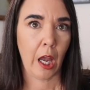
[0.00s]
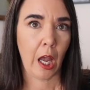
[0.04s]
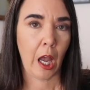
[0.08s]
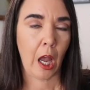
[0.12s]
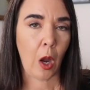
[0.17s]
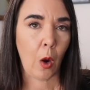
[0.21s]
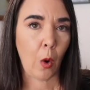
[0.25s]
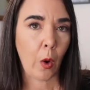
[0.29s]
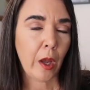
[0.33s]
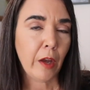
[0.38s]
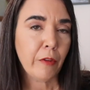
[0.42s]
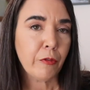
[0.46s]

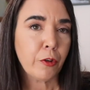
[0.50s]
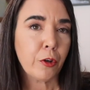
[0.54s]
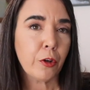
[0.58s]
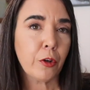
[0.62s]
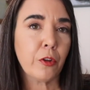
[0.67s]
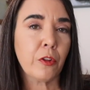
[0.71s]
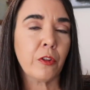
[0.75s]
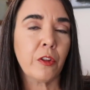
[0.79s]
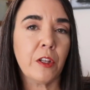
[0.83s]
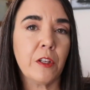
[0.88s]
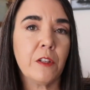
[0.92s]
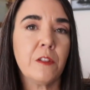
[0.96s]

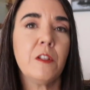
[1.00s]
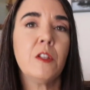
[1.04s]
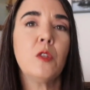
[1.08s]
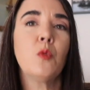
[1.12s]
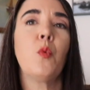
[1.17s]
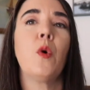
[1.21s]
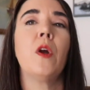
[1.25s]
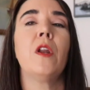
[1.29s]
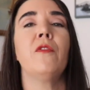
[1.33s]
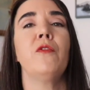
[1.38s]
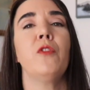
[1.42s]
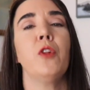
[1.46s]
However, this
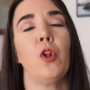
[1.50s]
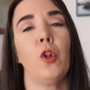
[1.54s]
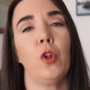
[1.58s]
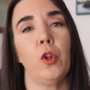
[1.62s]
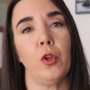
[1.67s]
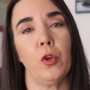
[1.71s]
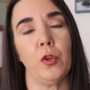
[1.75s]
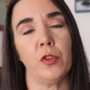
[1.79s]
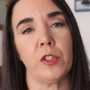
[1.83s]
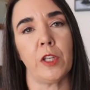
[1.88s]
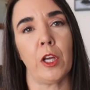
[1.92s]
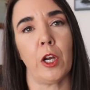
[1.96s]
is one of the
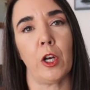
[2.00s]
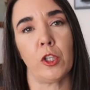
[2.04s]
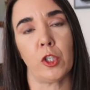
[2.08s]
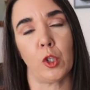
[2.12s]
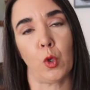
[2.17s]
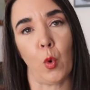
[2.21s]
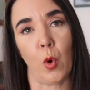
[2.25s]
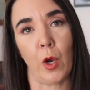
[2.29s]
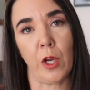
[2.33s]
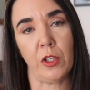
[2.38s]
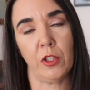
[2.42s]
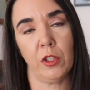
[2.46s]
clues that is
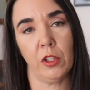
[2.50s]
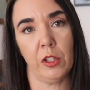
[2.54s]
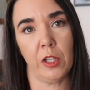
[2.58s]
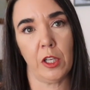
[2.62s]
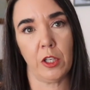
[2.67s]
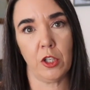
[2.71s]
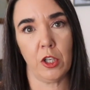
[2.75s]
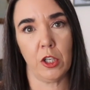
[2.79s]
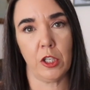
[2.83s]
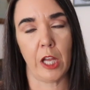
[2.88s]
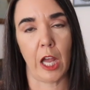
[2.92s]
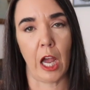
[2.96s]
going to
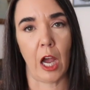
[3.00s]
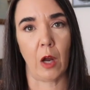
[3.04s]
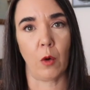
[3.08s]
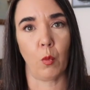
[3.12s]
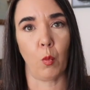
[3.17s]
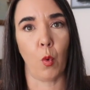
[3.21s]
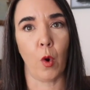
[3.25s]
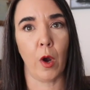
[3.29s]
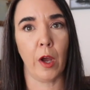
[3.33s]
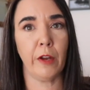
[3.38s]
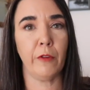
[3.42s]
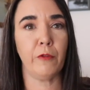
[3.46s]
lead you
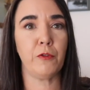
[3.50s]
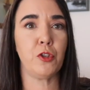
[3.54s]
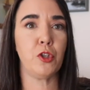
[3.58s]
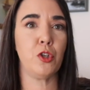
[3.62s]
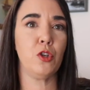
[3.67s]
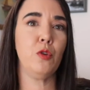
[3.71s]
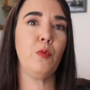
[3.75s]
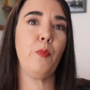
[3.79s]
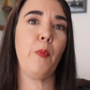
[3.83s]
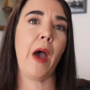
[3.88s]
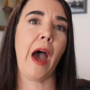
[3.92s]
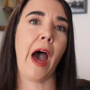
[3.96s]
down one of
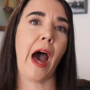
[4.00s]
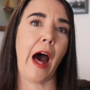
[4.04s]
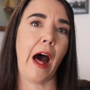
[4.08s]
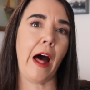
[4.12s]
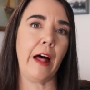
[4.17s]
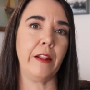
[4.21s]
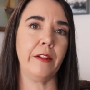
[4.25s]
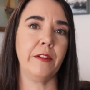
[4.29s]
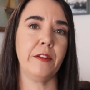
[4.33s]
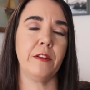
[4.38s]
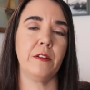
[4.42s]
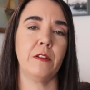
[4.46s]
two
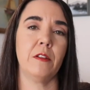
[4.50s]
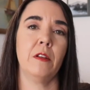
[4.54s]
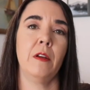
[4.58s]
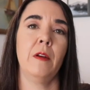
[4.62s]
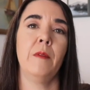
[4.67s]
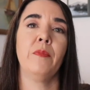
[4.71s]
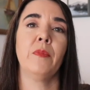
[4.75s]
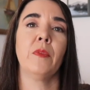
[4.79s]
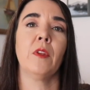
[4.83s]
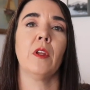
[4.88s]
paths.